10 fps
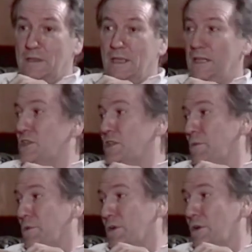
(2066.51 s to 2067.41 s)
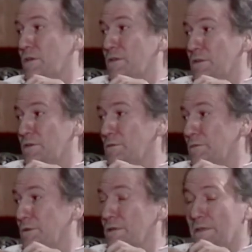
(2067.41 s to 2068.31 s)
And each time we got to
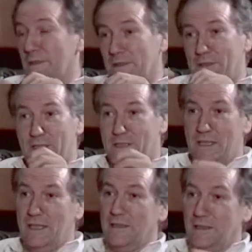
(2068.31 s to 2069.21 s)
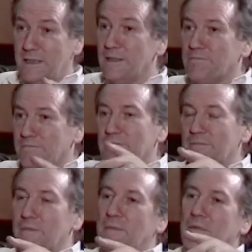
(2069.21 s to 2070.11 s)
this thing, he
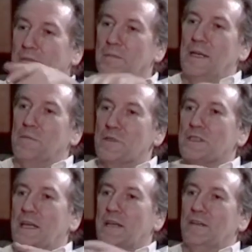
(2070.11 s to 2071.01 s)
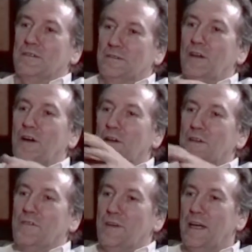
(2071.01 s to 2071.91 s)
made a mistake on
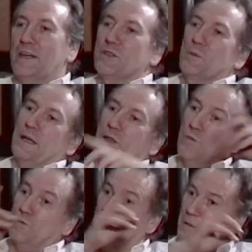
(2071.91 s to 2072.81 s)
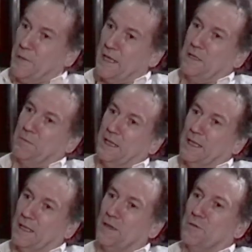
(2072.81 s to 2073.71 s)
the fade, so we had to go right back to the
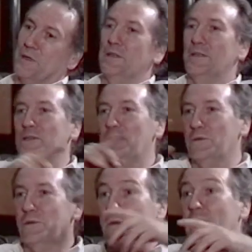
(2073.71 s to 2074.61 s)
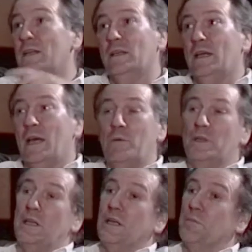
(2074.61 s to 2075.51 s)
beginning of the reel and do it all again. And we
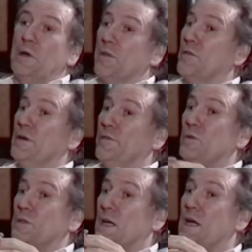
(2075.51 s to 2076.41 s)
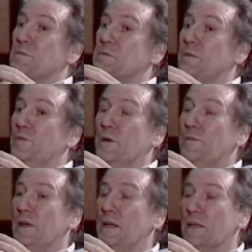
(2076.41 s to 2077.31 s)
did it about 3 or 4 times before he
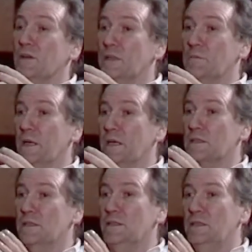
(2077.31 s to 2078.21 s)
finally got the mix.